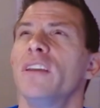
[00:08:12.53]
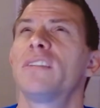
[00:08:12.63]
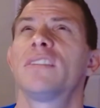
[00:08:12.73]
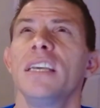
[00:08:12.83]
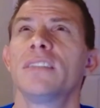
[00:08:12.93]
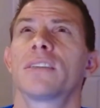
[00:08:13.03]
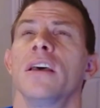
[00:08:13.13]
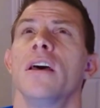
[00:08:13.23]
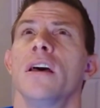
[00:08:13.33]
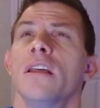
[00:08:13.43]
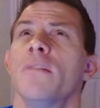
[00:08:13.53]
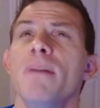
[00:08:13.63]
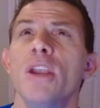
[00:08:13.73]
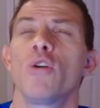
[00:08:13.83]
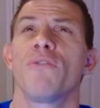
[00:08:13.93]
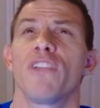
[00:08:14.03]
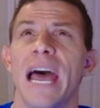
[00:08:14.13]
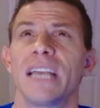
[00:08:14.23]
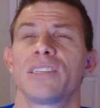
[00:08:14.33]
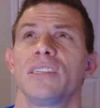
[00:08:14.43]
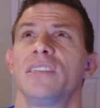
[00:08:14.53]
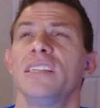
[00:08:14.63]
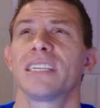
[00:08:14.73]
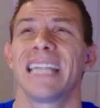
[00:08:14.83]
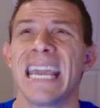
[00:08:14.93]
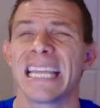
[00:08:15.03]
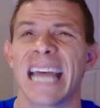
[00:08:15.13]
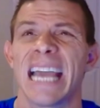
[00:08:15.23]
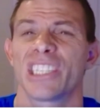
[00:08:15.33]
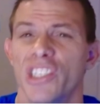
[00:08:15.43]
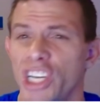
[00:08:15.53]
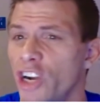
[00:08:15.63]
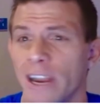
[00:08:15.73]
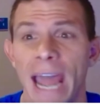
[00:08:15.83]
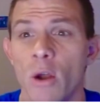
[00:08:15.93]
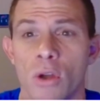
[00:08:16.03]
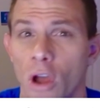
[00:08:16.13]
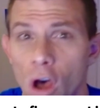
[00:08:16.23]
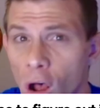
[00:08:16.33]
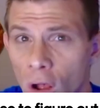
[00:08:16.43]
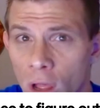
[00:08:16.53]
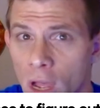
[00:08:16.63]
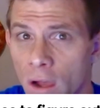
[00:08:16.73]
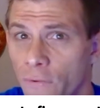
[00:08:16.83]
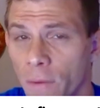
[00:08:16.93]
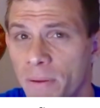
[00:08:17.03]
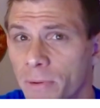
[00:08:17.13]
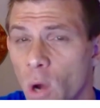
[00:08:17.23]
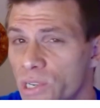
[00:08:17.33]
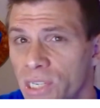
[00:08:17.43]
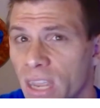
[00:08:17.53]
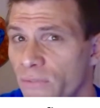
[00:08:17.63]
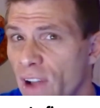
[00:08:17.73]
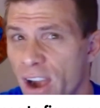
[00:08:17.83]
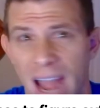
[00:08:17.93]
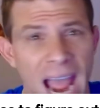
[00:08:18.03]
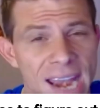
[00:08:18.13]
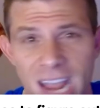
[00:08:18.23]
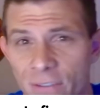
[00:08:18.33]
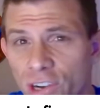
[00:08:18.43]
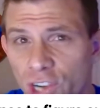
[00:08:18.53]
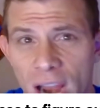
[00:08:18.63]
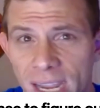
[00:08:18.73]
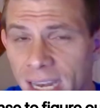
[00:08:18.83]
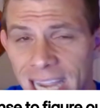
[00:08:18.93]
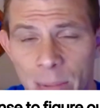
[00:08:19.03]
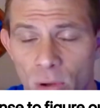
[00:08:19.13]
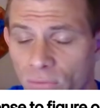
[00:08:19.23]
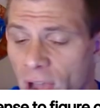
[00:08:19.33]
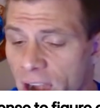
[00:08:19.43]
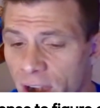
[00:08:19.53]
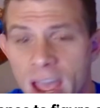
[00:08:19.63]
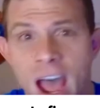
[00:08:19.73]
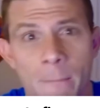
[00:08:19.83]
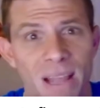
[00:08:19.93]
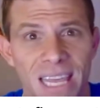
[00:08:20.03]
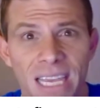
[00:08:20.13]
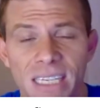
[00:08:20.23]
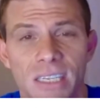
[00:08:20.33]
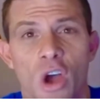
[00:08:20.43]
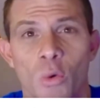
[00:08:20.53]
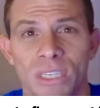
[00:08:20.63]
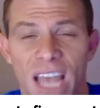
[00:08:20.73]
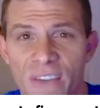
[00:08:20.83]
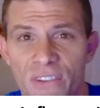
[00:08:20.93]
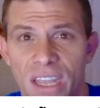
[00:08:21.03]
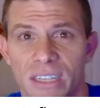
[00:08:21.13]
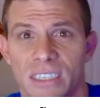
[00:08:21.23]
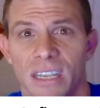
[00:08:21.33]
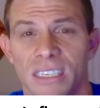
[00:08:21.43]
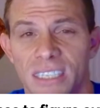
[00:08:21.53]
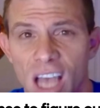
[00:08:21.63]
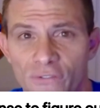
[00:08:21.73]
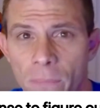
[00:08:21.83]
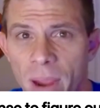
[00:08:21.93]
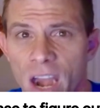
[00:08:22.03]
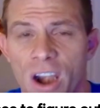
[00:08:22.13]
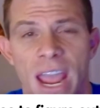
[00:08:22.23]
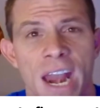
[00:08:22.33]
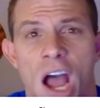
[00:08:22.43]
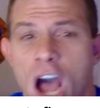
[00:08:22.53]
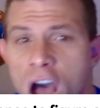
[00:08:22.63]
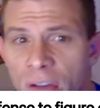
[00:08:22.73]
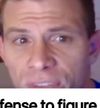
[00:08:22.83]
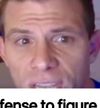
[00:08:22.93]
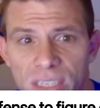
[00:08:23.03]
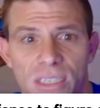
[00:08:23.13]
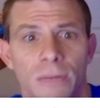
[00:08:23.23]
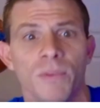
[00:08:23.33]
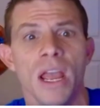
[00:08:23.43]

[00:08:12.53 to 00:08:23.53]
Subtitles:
since the middle of since late last year, and I don't call for coaches to get fired. I never tried to get Daboll fired, but this was evidence, self-apparent and obvious.